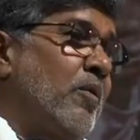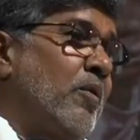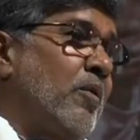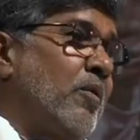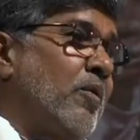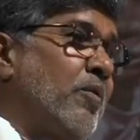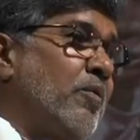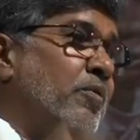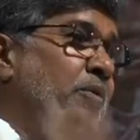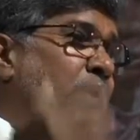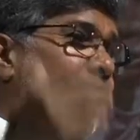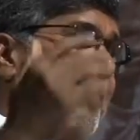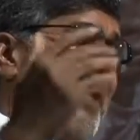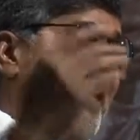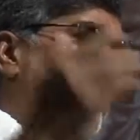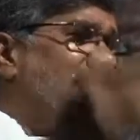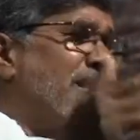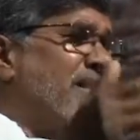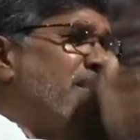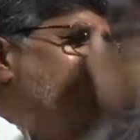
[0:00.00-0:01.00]
from
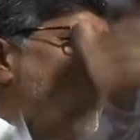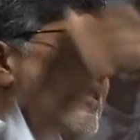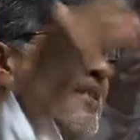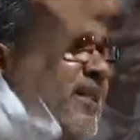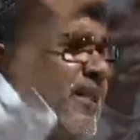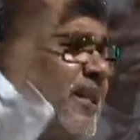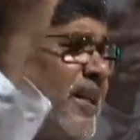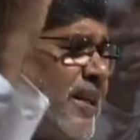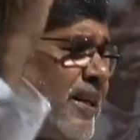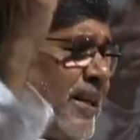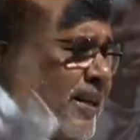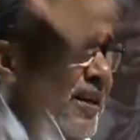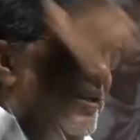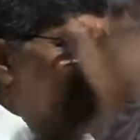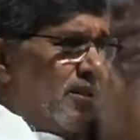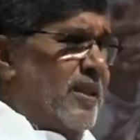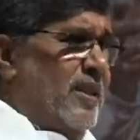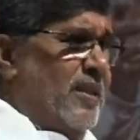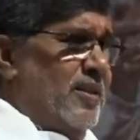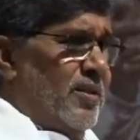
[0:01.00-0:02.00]
illiteracy and
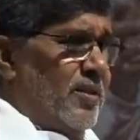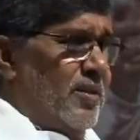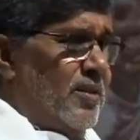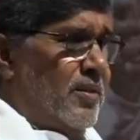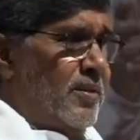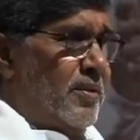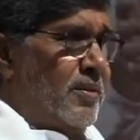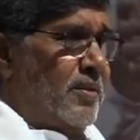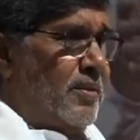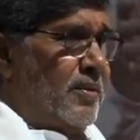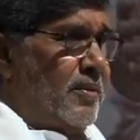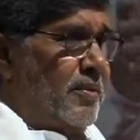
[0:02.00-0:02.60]
innocence